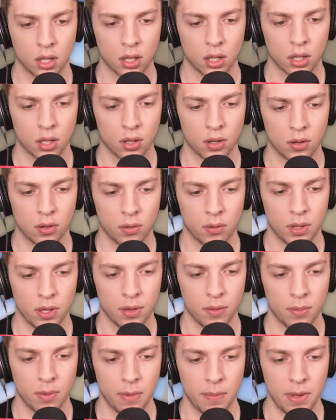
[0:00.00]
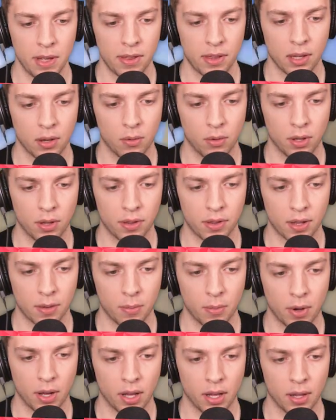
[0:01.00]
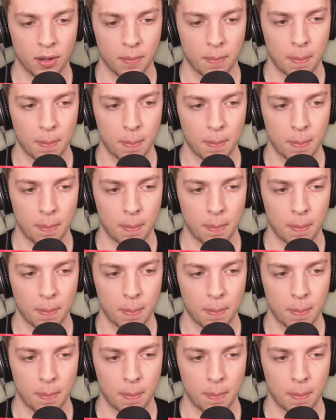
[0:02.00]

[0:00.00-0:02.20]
find all so of we're, them. We're missing one somewhere.